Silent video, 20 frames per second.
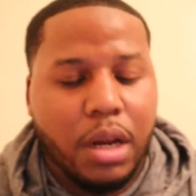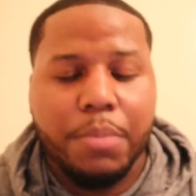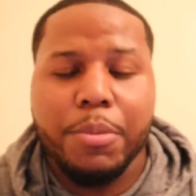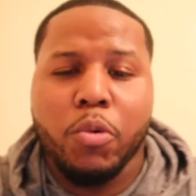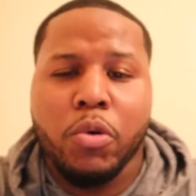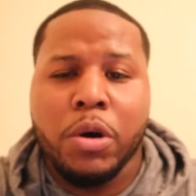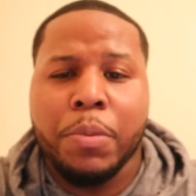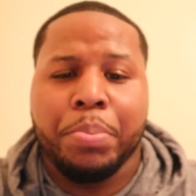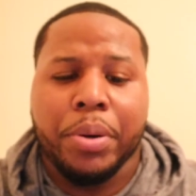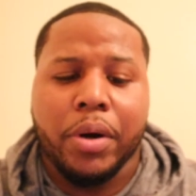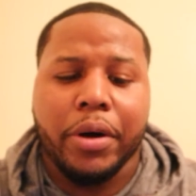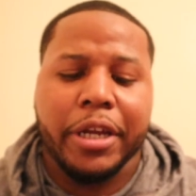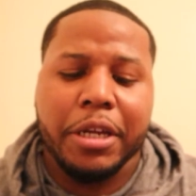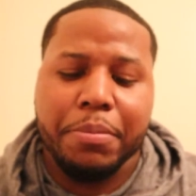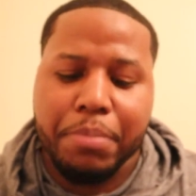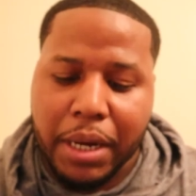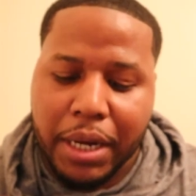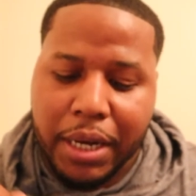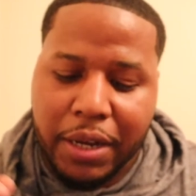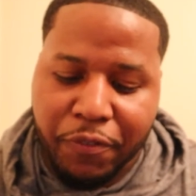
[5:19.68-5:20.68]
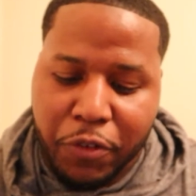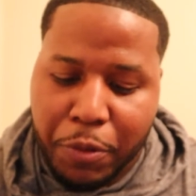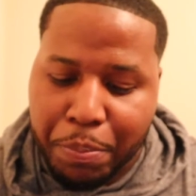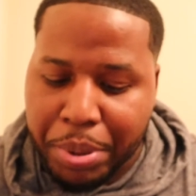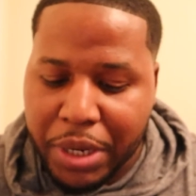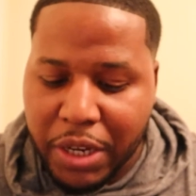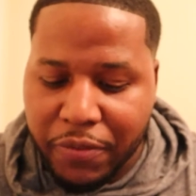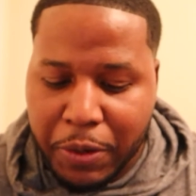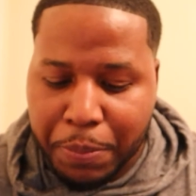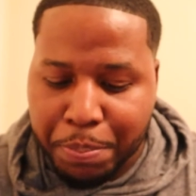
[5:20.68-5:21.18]
number one Pokemon for
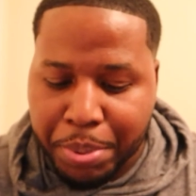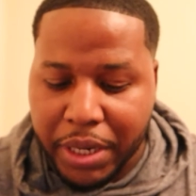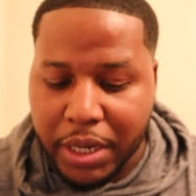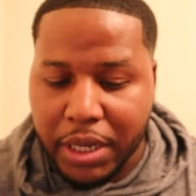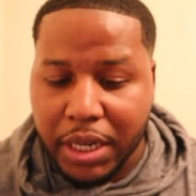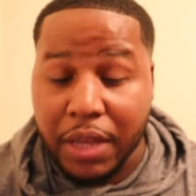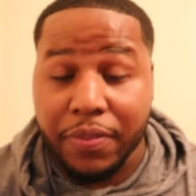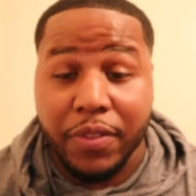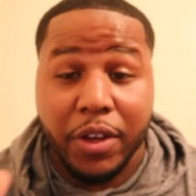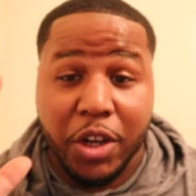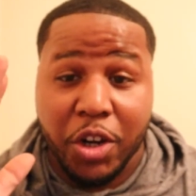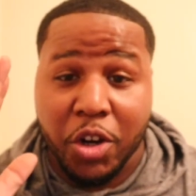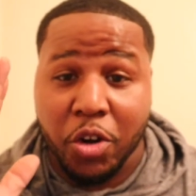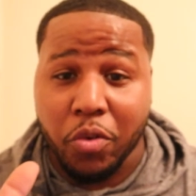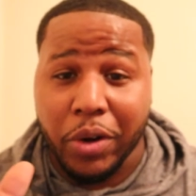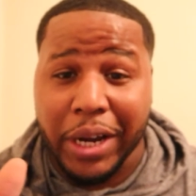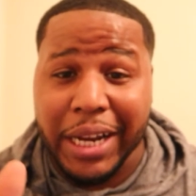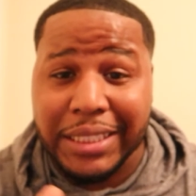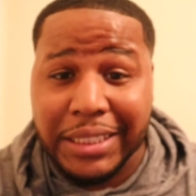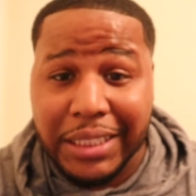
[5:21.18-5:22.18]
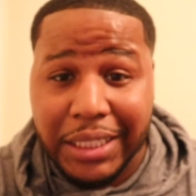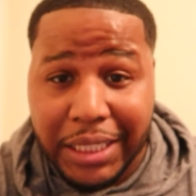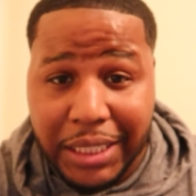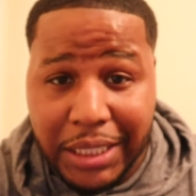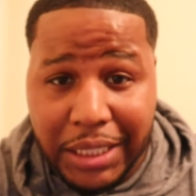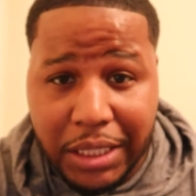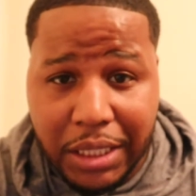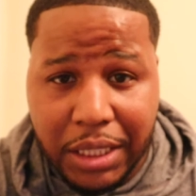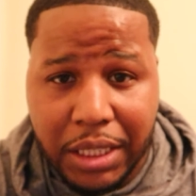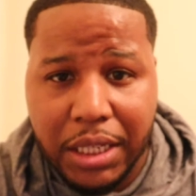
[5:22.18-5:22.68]
PvP in the Great
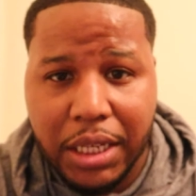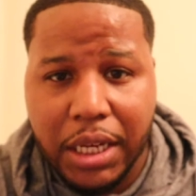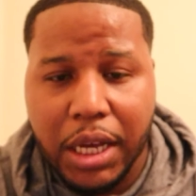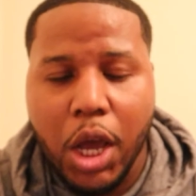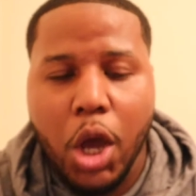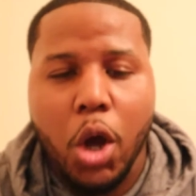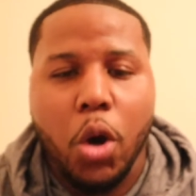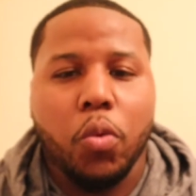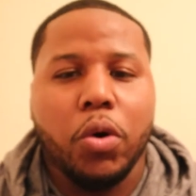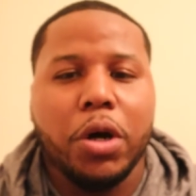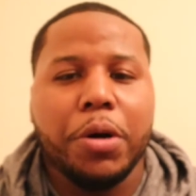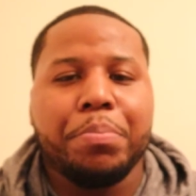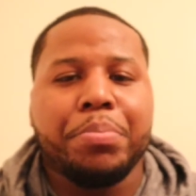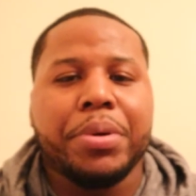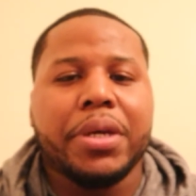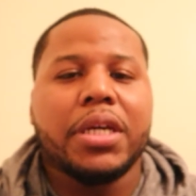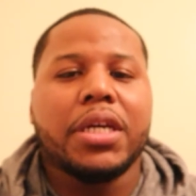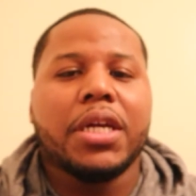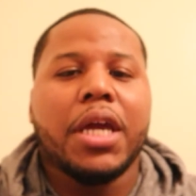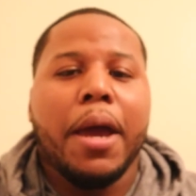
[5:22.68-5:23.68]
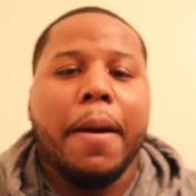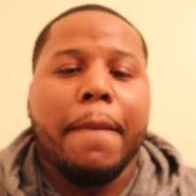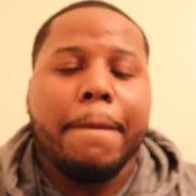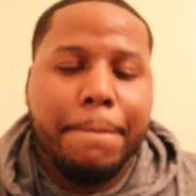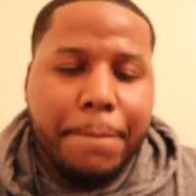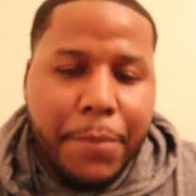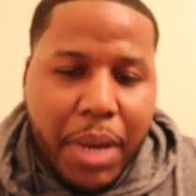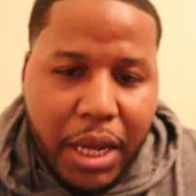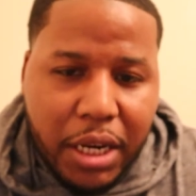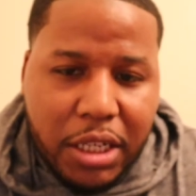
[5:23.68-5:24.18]
League would be
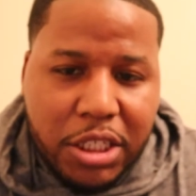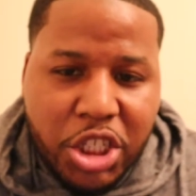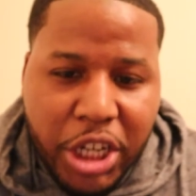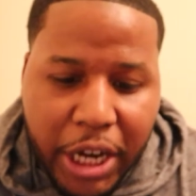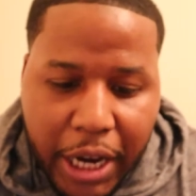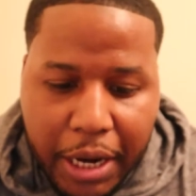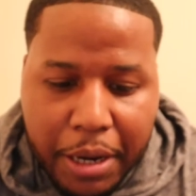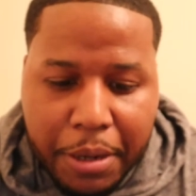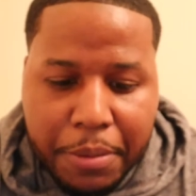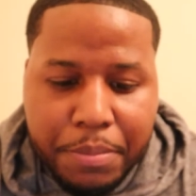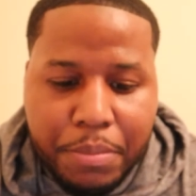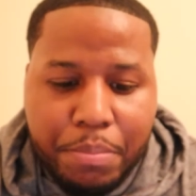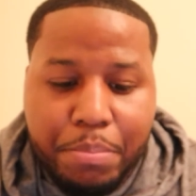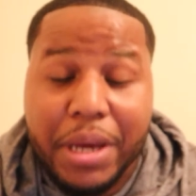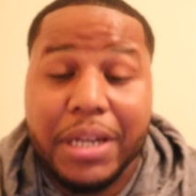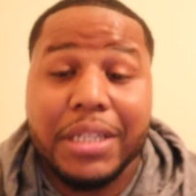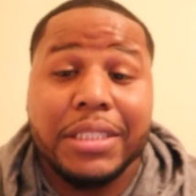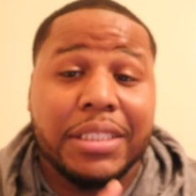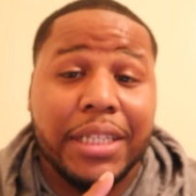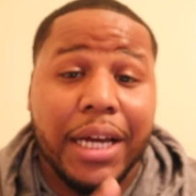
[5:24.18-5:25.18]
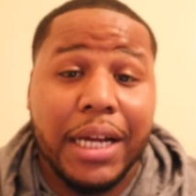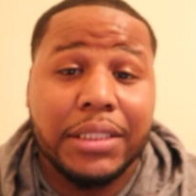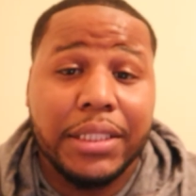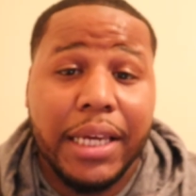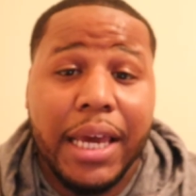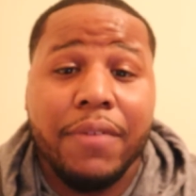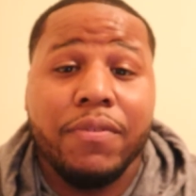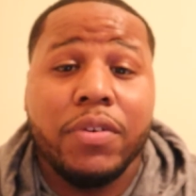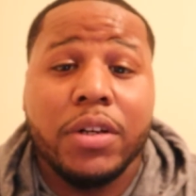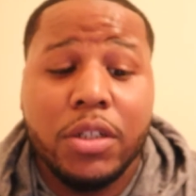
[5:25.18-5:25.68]
Medicham, Meditite's
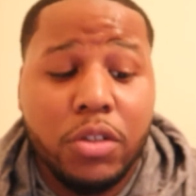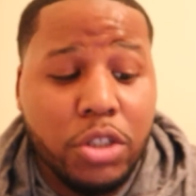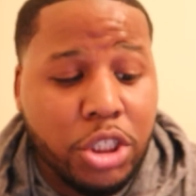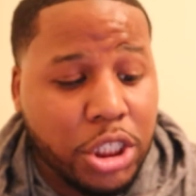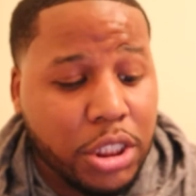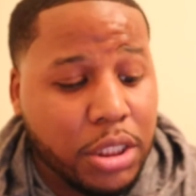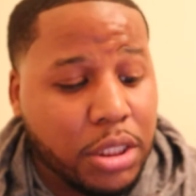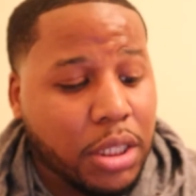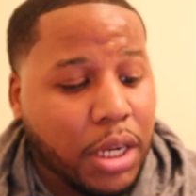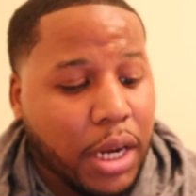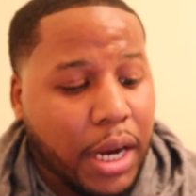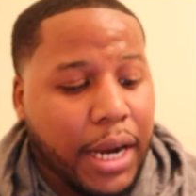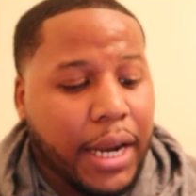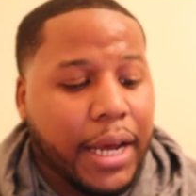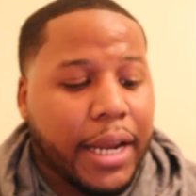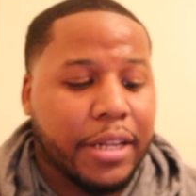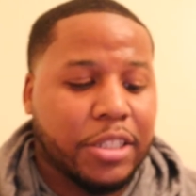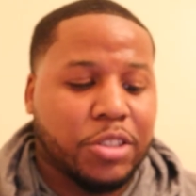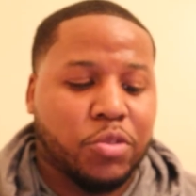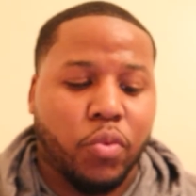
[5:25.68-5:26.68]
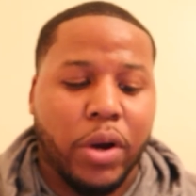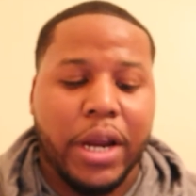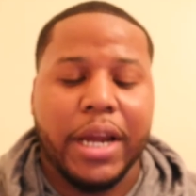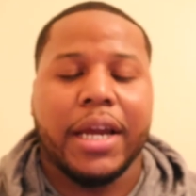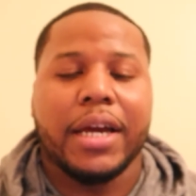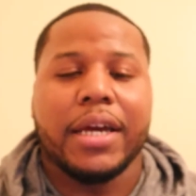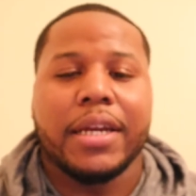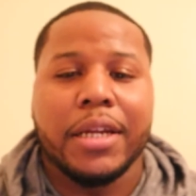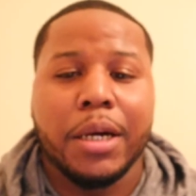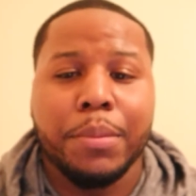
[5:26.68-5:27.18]
Evolution. It is
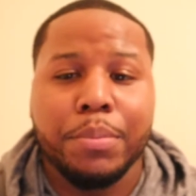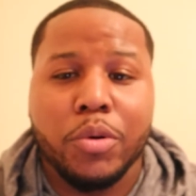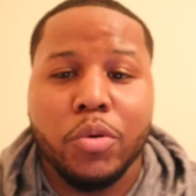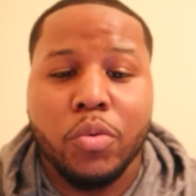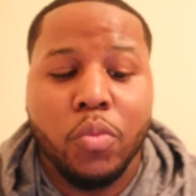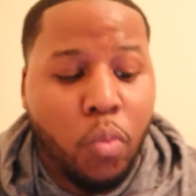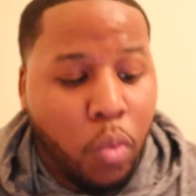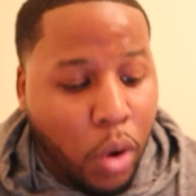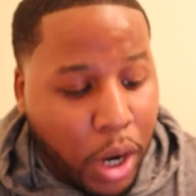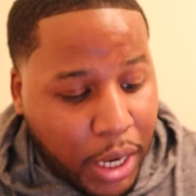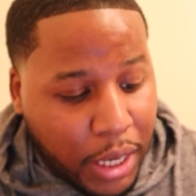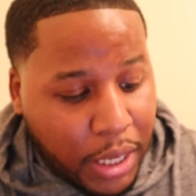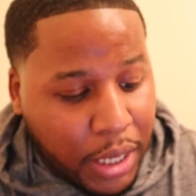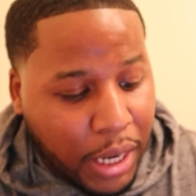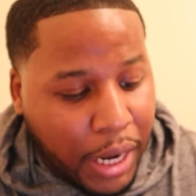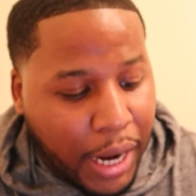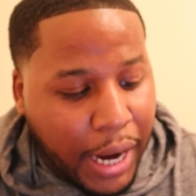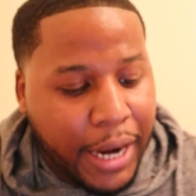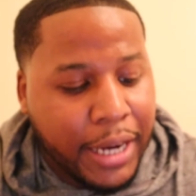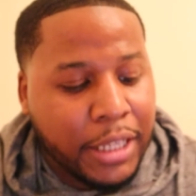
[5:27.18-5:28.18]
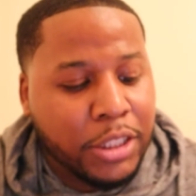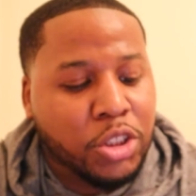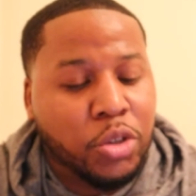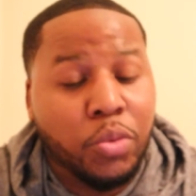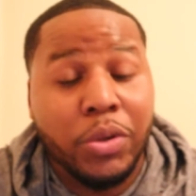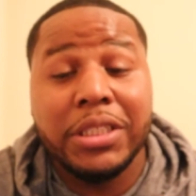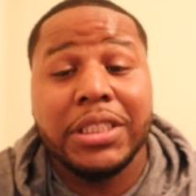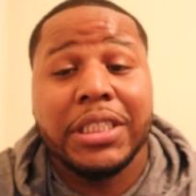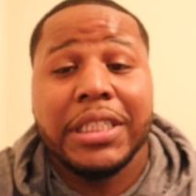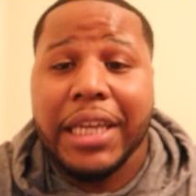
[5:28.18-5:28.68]
ranked number one and
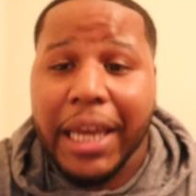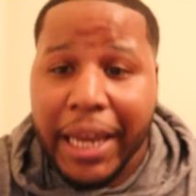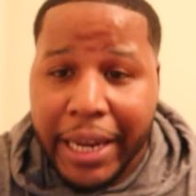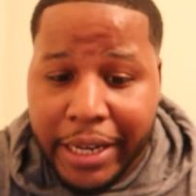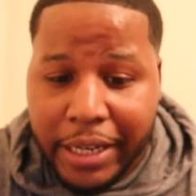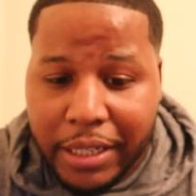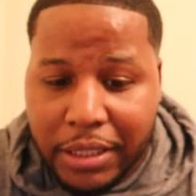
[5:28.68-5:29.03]
28.